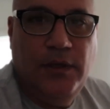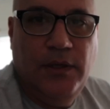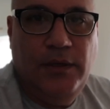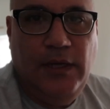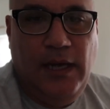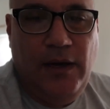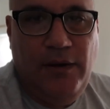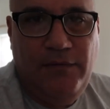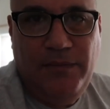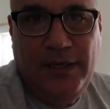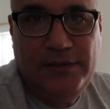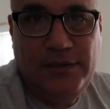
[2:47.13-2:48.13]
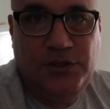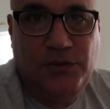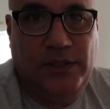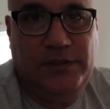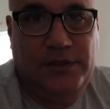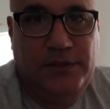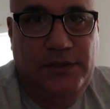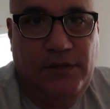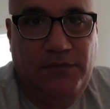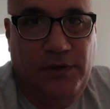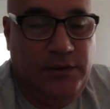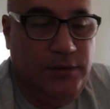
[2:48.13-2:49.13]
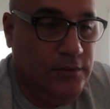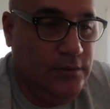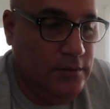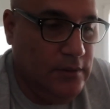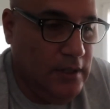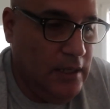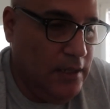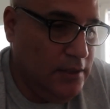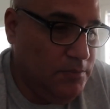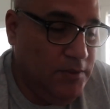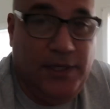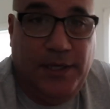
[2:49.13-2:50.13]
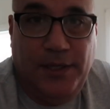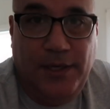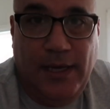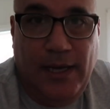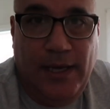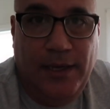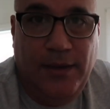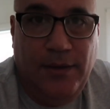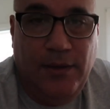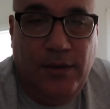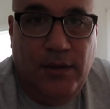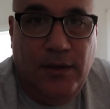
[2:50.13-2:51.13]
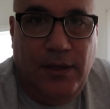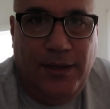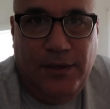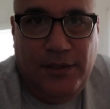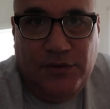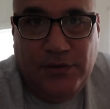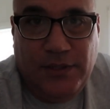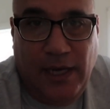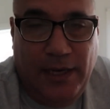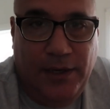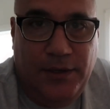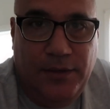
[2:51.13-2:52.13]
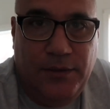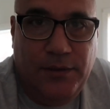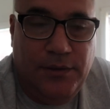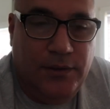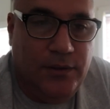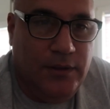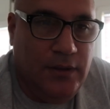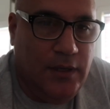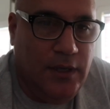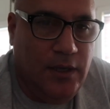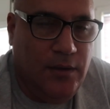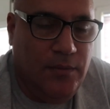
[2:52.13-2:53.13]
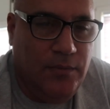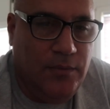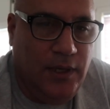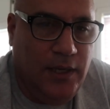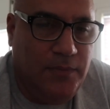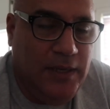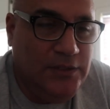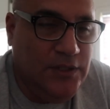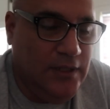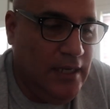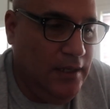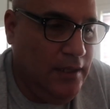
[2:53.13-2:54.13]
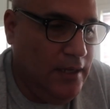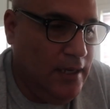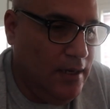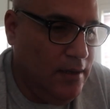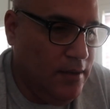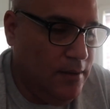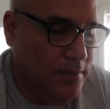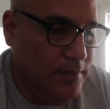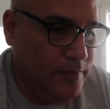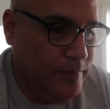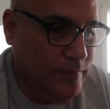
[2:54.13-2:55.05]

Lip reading: Now, everybody's situation is different. This particular guy, he's retired. He had mentioned that he had, a